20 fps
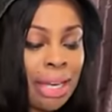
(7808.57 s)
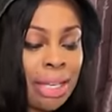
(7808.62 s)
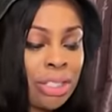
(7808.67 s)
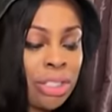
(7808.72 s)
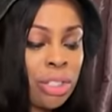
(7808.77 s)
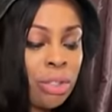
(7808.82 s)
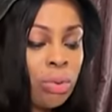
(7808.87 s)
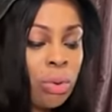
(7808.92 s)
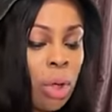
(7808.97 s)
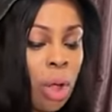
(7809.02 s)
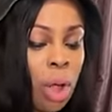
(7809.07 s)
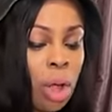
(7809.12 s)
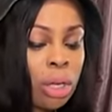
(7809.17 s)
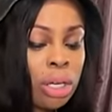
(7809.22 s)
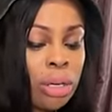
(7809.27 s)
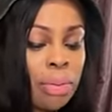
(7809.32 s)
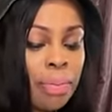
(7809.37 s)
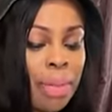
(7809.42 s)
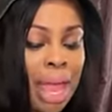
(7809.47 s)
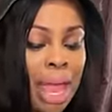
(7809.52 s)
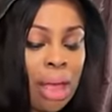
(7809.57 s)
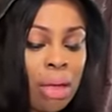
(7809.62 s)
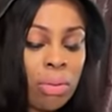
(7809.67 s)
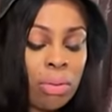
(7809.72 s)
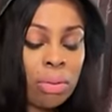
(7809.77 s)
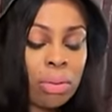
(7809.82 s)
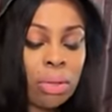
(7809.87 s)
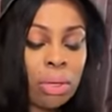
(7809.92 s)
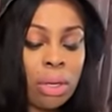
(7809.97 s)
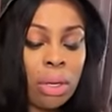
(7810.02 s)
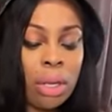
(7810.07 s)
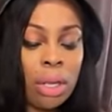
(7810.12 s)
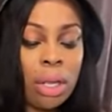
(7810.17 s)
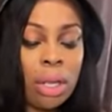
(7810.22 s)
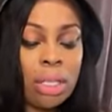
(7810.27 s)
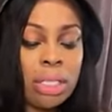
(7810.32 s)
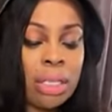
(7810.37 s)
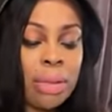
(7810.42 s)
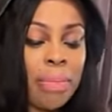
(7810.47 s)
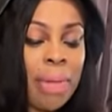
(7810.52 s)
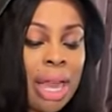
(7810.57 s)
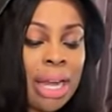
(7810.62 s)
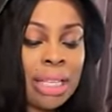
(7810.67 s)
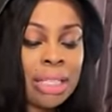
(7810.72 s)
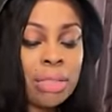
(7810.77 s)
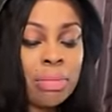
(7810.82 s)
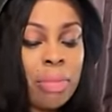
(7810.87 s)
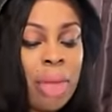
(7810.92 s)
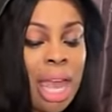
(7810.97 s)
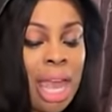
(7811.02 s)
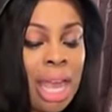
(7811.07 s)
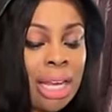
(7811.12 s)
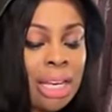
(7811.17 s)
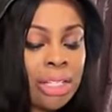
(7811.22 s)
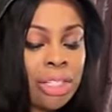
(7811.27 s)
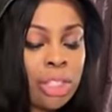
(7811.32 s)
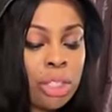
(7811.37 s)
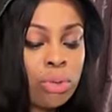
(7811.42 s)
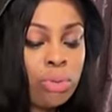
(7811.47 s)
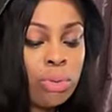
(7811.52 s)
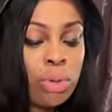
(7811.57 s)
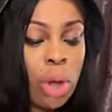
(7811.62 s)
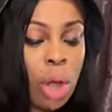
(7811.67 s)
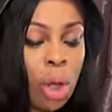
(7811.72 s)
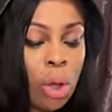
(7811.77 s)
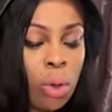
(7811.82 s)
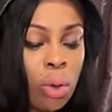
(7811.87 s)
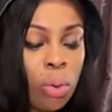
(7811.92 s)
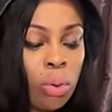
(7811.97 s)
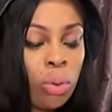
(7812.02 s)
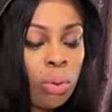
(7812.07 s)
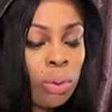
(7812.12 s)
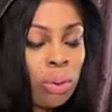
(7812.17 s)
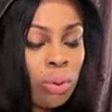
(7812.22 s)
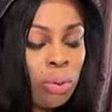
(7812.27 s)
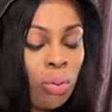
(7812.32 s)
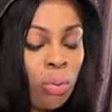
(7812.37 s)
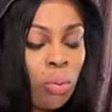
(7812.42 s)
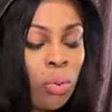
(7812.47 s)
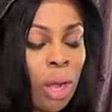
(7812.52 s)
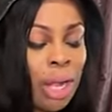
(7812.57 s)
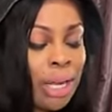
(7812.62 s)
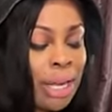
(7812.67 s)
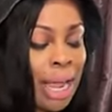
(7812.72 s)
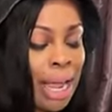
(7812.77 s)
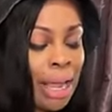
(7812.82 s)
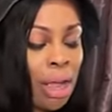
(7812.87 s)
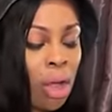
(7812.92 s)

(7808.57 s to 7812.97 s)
that you called them out. Somebody's mad that you know what they